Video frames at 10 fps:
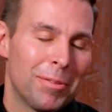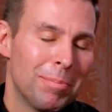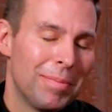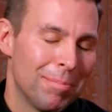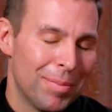
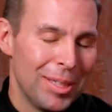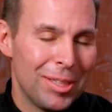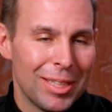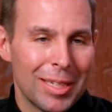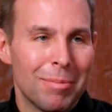to
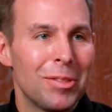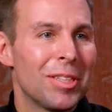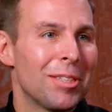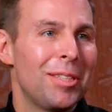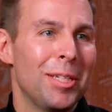appreciate that I'm a
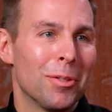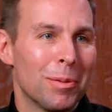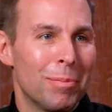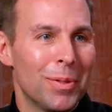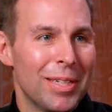
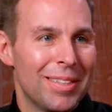16-year-old boy at